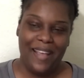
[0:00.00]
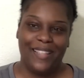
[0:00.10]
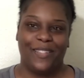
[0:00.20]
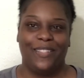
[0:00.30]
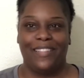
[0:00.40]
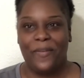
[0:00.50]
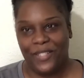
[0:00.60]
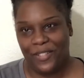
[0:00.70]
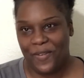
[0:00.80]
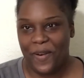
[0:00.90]
So he's like, what
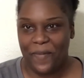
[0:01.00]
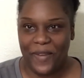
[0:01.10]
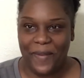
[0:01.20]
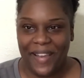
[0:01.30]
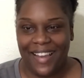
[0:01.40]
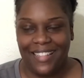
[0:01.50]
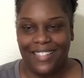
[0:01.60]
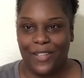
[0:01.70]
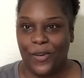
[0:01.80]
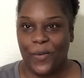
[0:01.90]
you doing, big man?
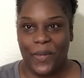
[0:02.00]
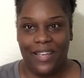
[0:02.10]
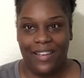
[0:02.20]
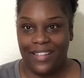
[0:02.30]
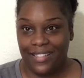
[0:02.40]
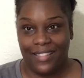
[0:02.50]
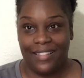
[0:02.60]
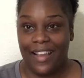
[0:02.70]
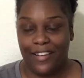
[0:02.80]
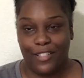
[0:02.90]
So he is his
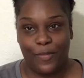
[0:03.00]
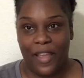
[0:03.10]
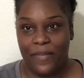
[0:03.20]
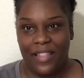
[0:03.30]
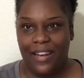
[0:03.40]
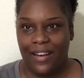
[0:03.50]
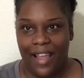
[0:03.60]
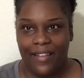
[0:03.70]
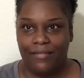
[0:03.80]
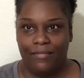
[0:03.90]
daddy's baby. They
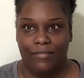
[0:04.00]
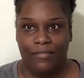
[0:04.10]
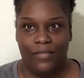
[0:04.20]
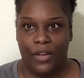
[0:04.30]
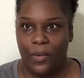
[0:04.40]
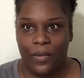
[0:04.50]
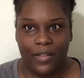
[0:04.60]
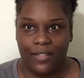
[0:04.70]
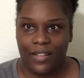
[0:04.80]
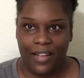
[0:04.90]
like
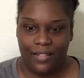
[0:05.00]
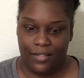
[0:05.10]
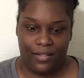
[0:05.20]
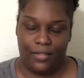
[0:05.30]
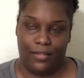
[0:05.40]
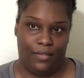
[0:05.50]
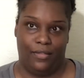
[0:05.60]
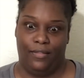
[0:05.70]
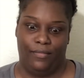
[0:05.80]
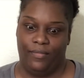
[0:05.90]
noise. I just,
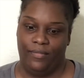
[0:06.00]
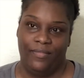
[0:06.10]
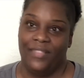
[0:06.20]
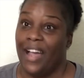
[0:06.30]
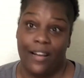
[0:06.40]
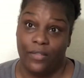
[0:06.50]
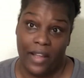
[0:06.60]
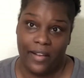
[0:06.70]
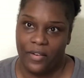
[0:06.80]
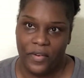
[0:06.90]
I don't
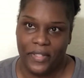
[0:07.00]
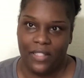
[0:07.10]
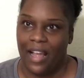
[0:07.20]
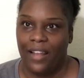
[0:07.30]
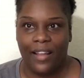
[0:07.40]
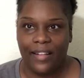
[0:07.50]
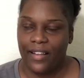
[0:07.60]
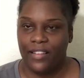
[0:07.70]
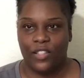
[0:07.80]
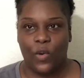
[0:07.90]
like noise. I like
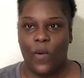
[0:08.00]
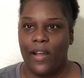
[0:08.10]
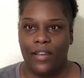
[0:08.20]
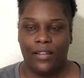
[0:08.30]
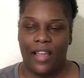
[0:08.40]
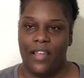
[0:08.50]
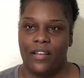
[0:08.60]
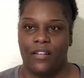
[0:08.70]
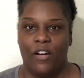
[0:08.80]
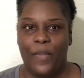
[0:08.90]
things quiet. Like
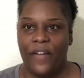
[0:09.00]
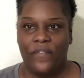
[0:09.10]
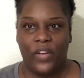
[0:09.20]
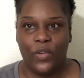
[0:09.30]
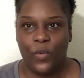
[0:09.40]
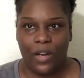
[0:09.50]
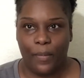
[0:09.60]
on my phone, when I